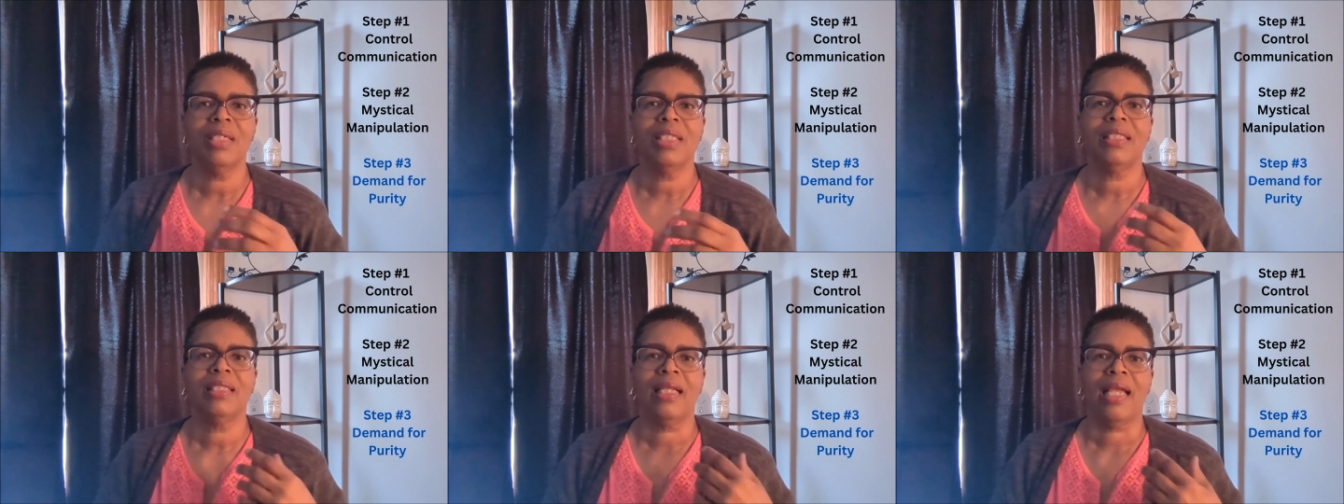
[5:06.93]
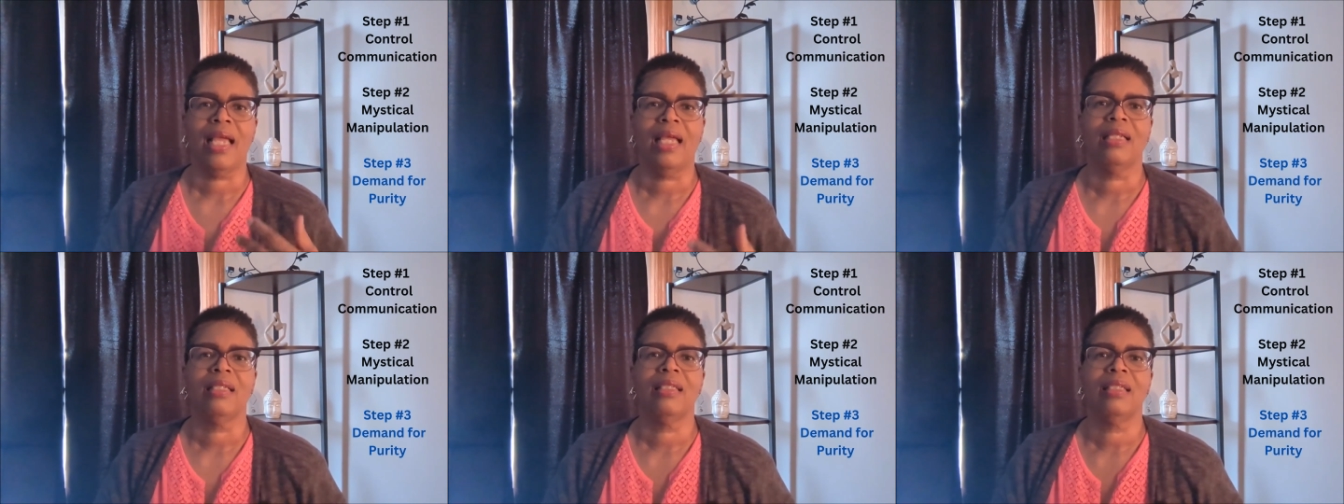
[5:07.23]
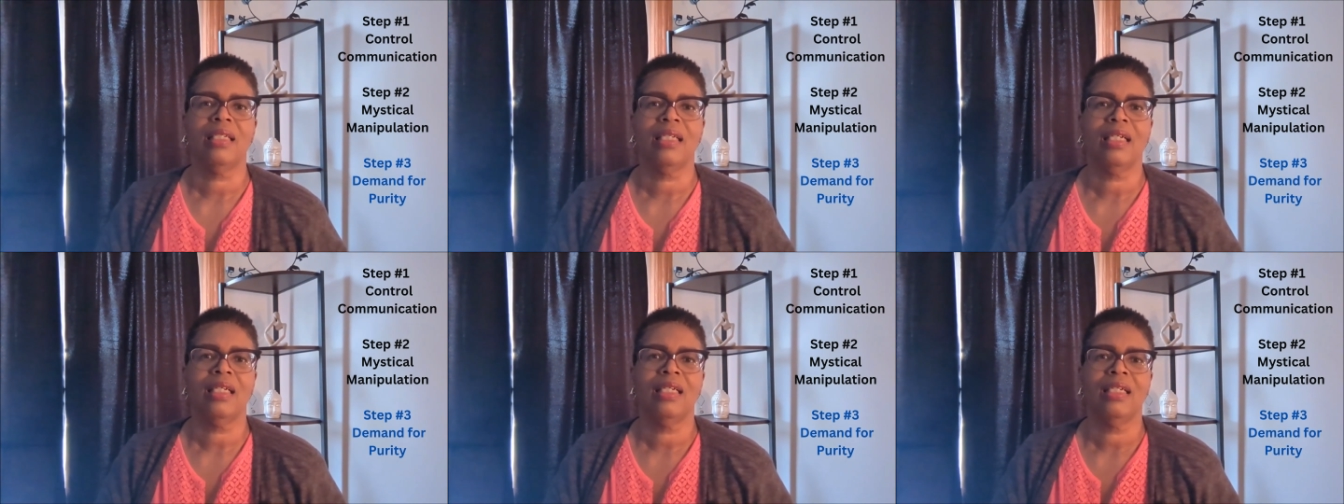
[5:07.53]

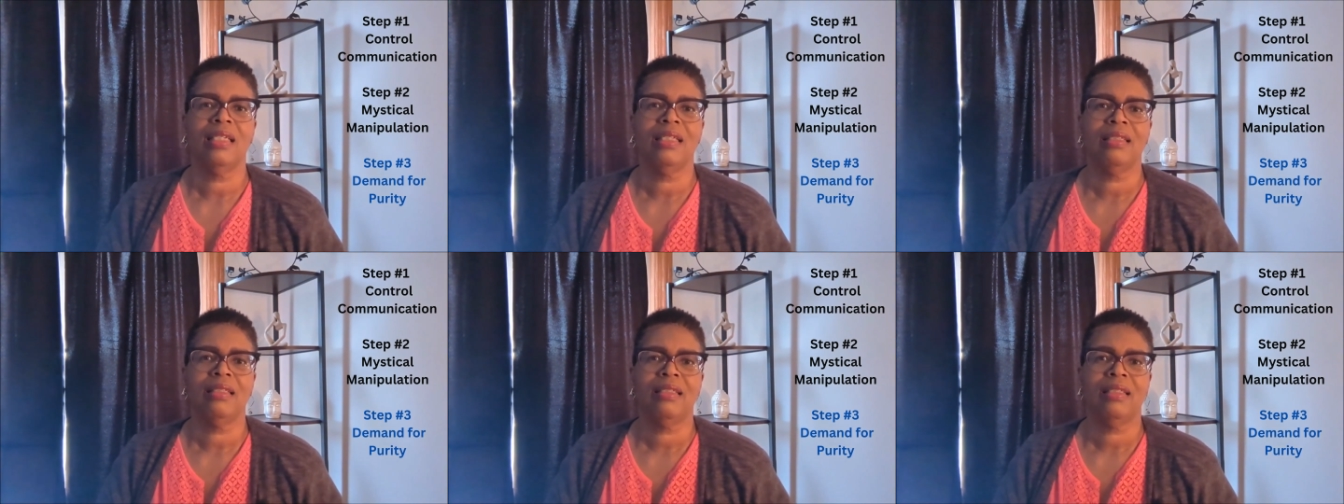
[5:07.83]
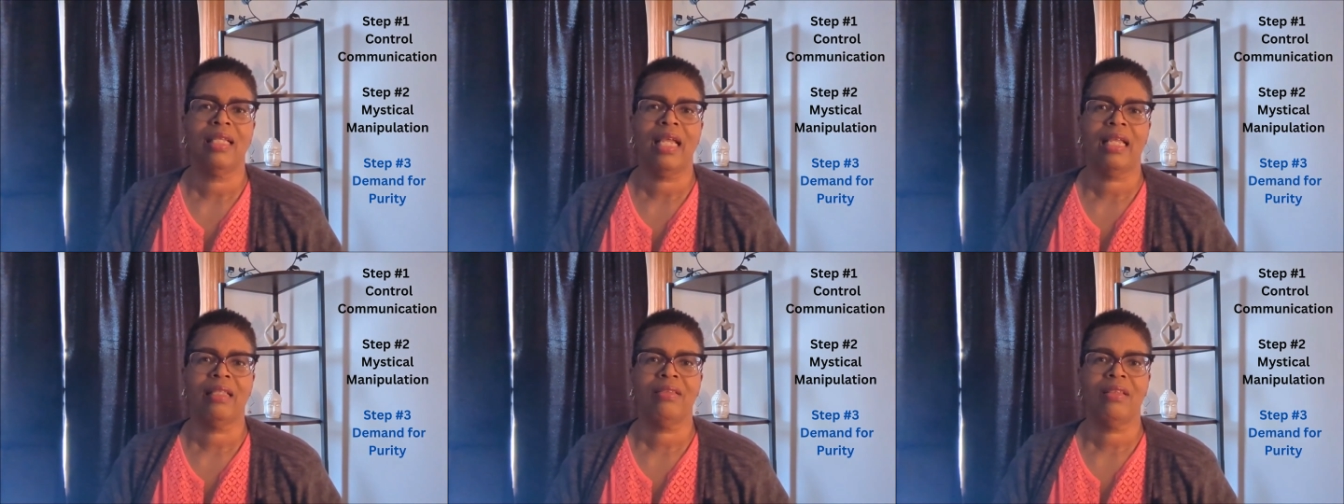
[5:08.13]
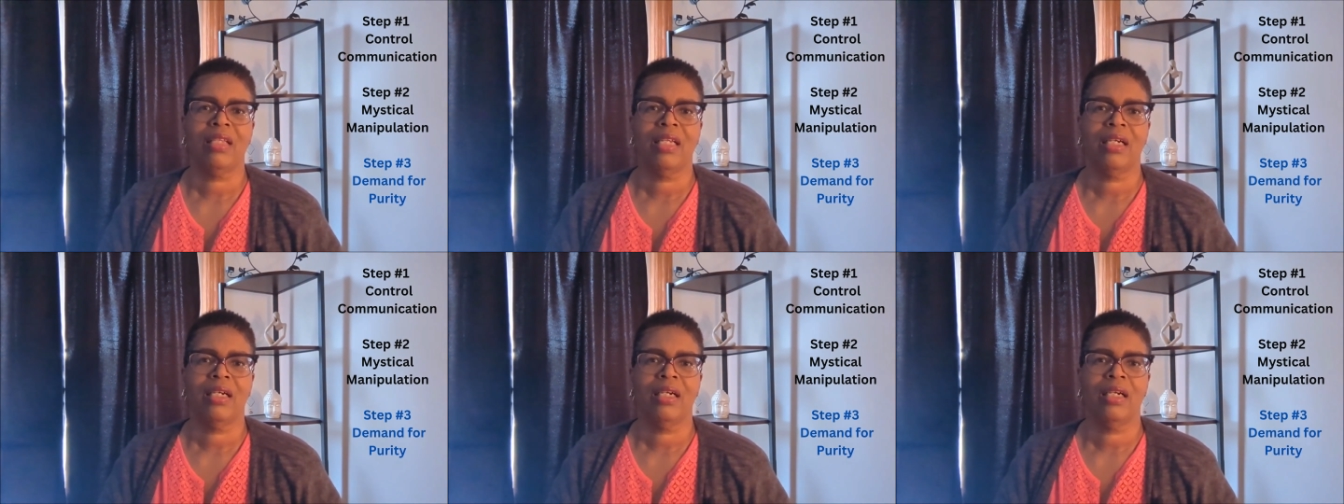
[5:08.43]
mentality is
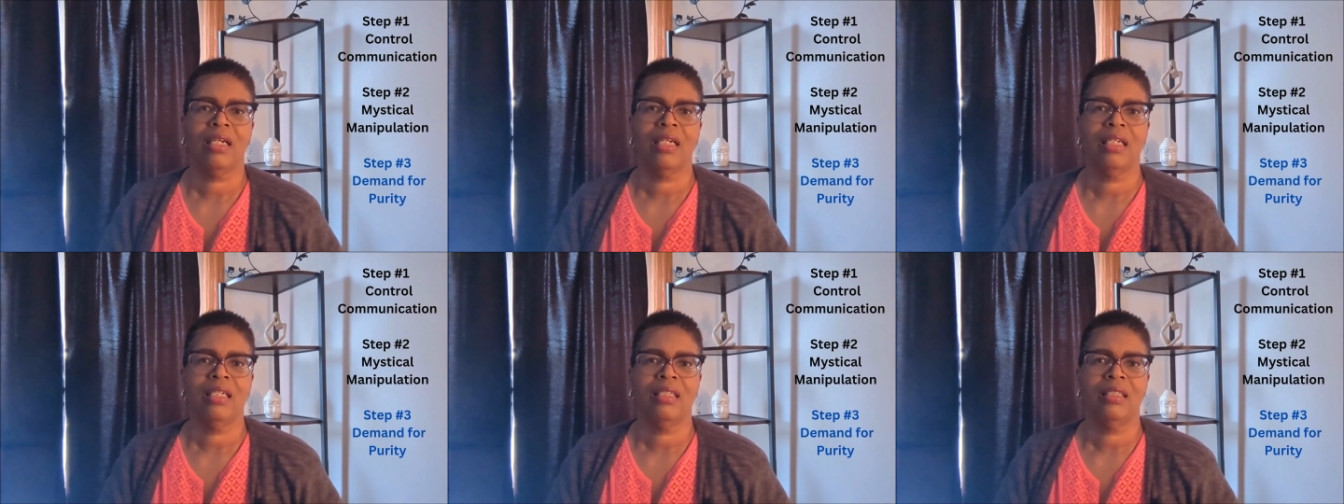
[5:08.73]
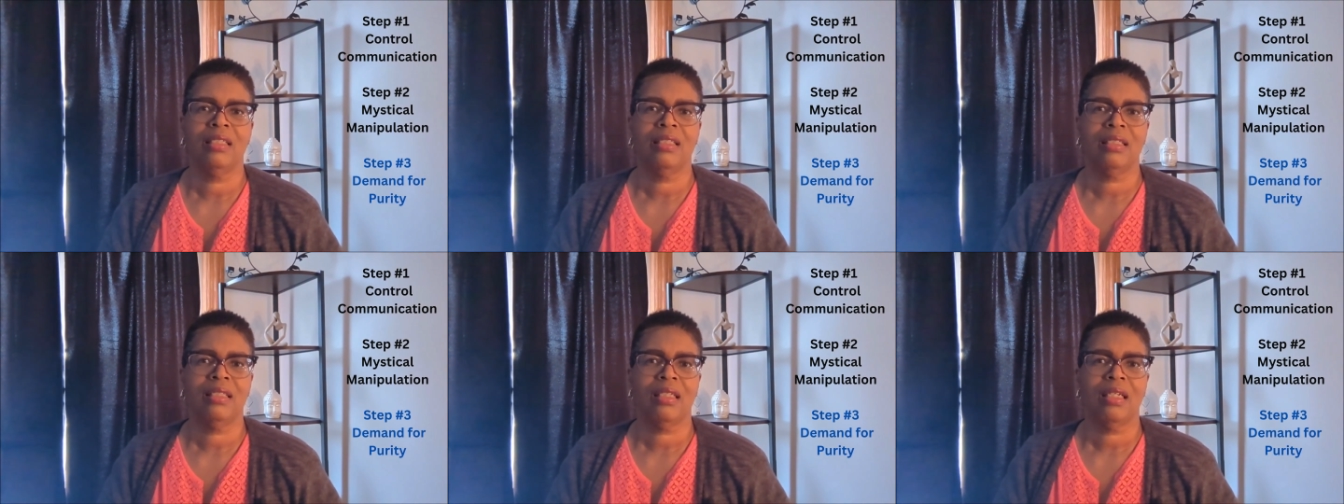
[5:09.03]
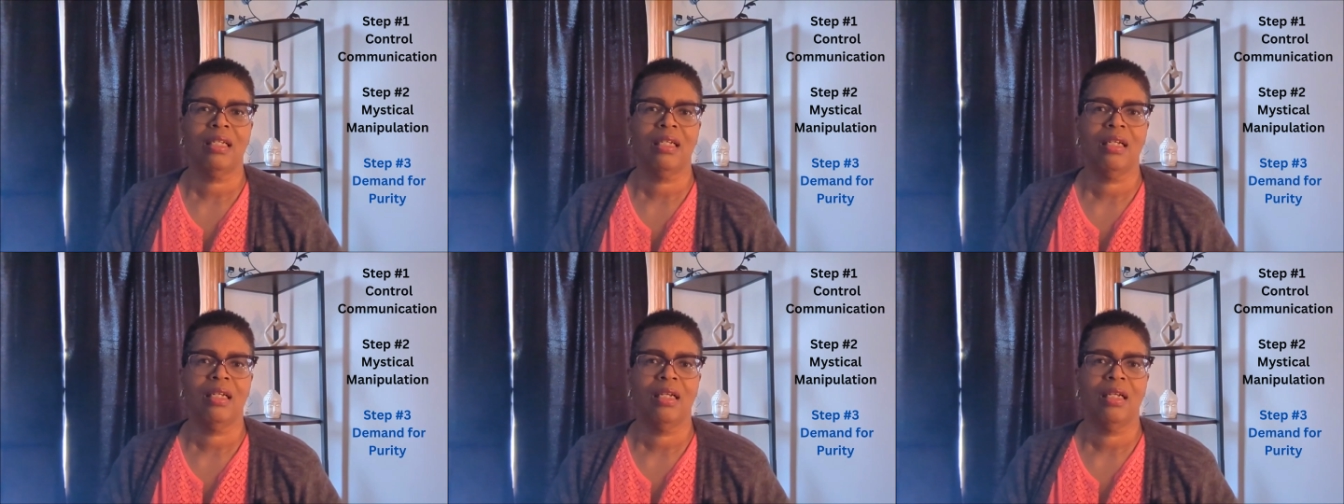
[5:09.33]
that there is